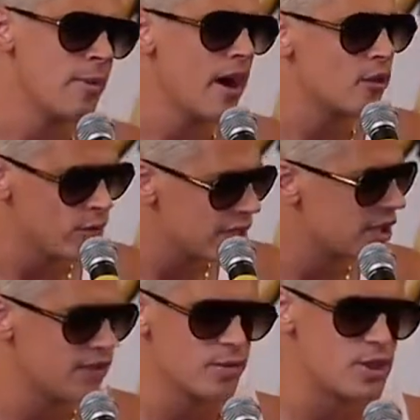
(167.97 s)
about the
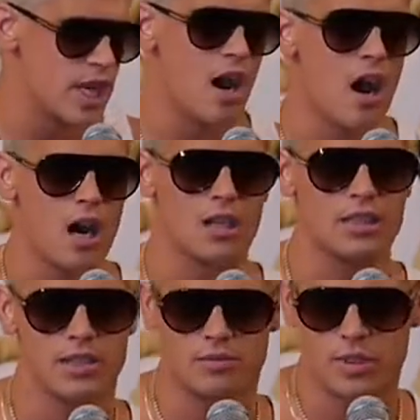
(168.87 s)
risk from
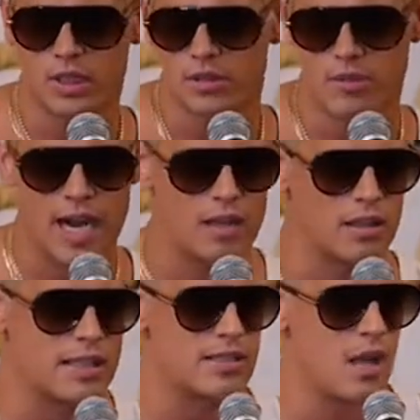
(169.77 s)
jihad and
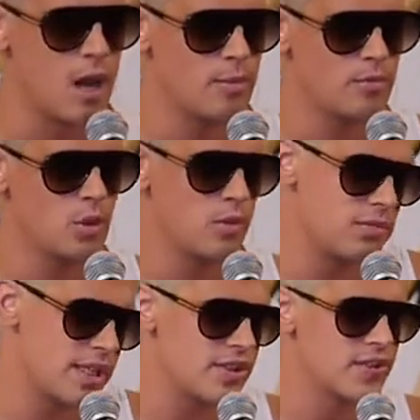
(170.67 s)
radical Islam, or
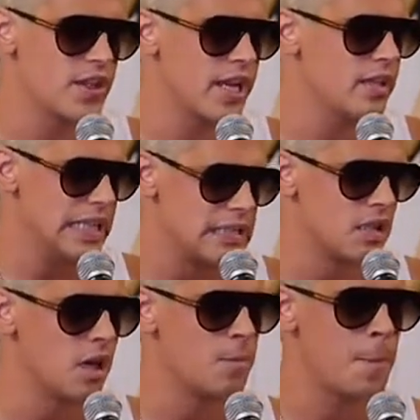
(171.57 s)
let's just say it,
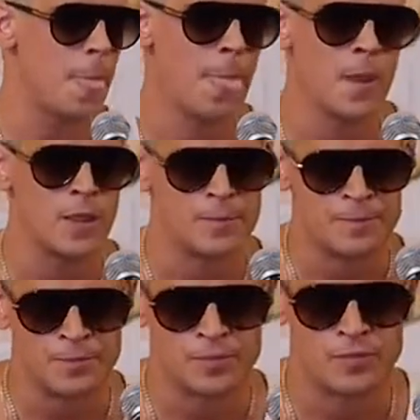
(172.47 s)
Islam.
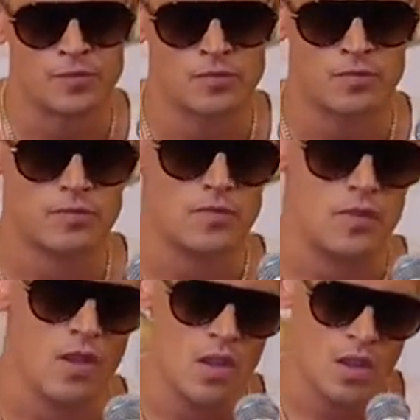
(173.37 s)

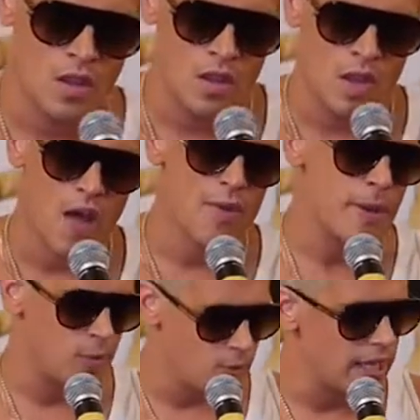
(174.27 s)
Yeah. Other
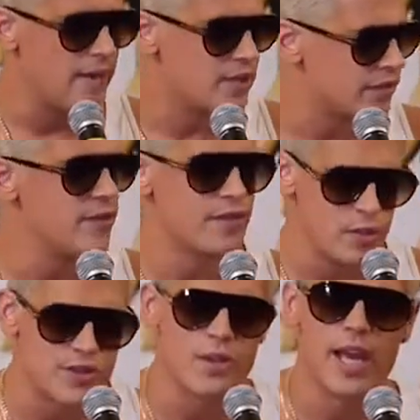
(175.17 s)
people will have different
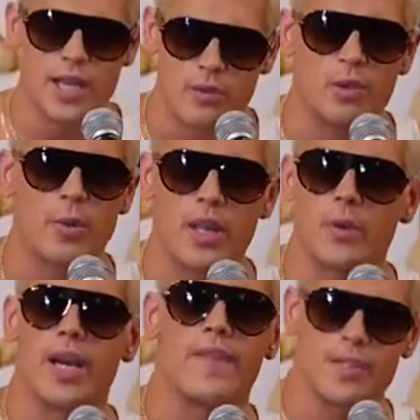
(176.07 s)
views on that in the room, by the
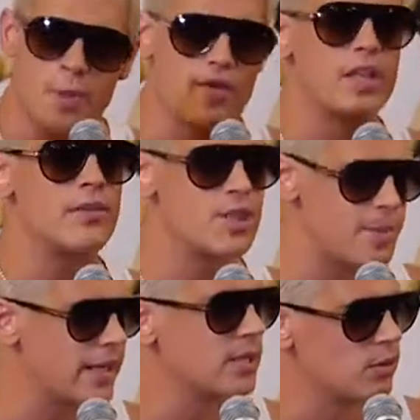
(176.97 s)
way, and that's perfectly
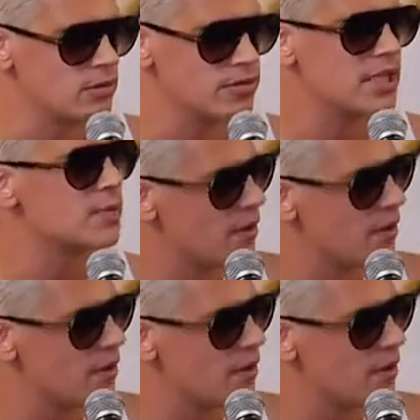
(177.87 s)
respectable. That's